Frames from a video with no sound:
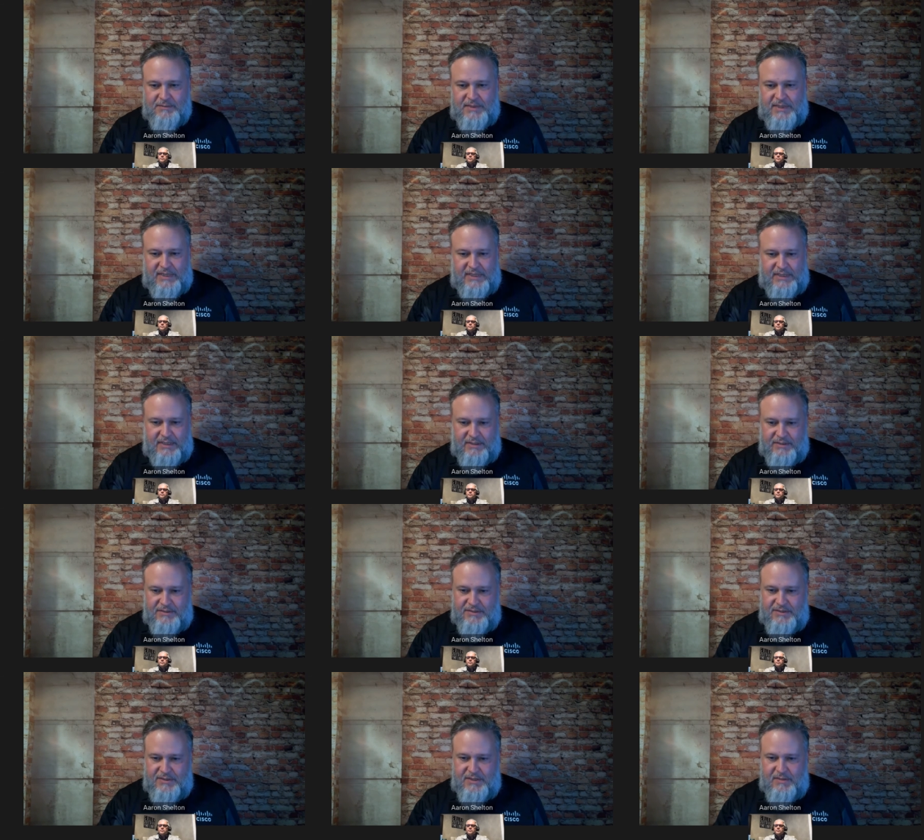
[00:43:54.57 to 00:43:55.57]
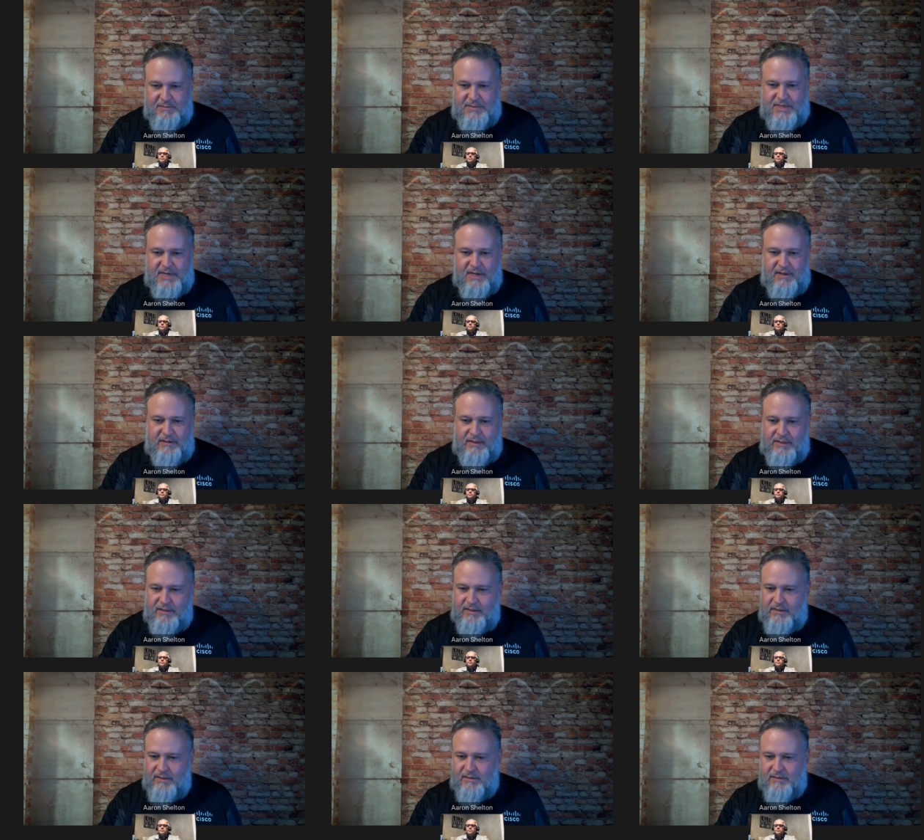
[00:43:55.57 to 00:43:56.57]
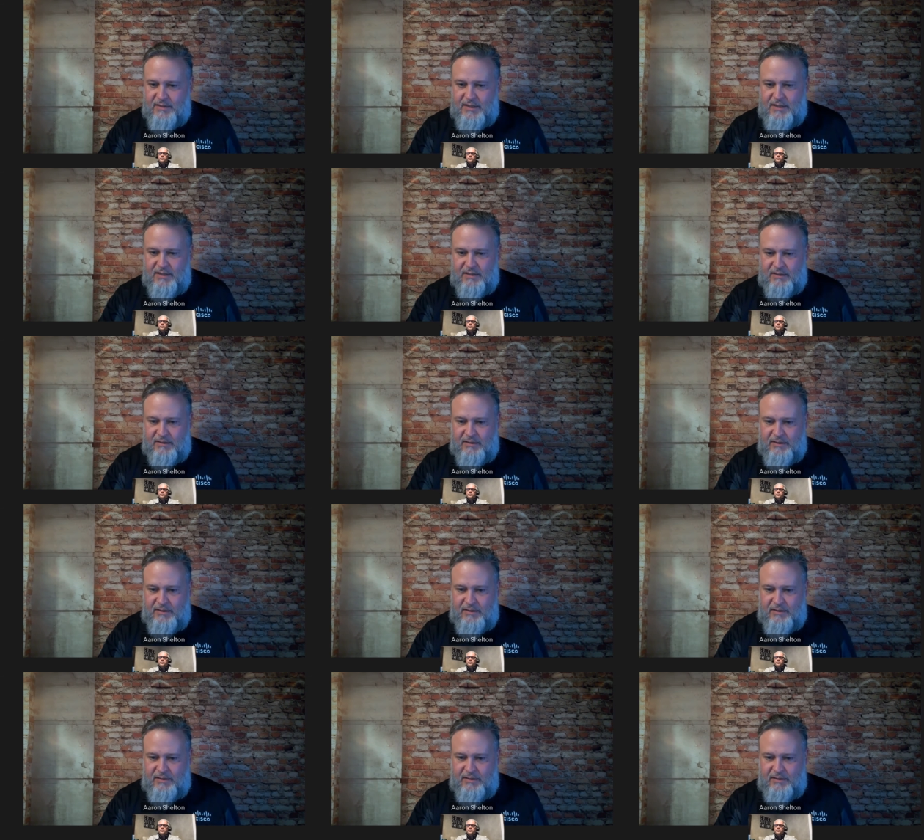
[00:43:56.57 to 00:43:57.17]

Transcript: Yeah, jump down here.